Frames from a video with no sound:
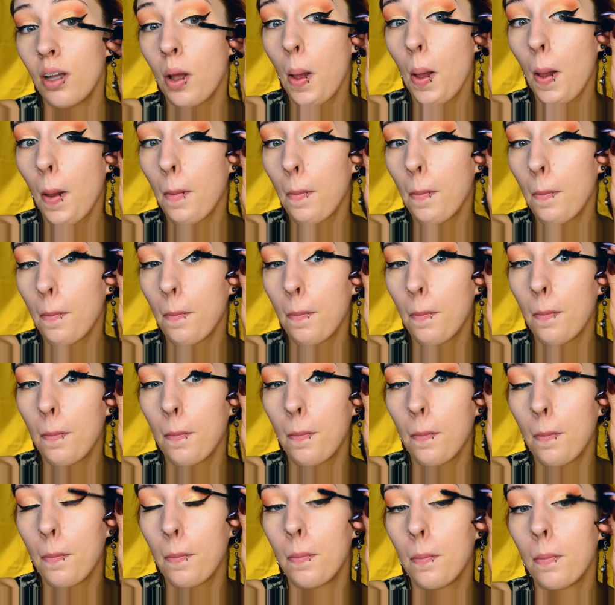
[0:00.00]

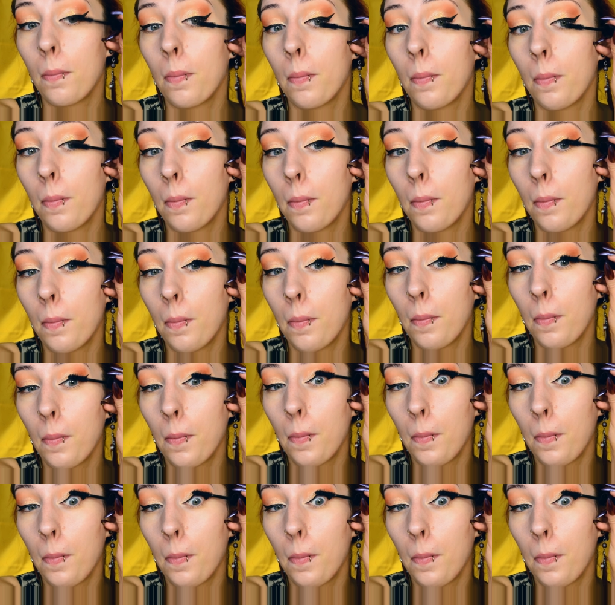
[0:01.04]
[no speech]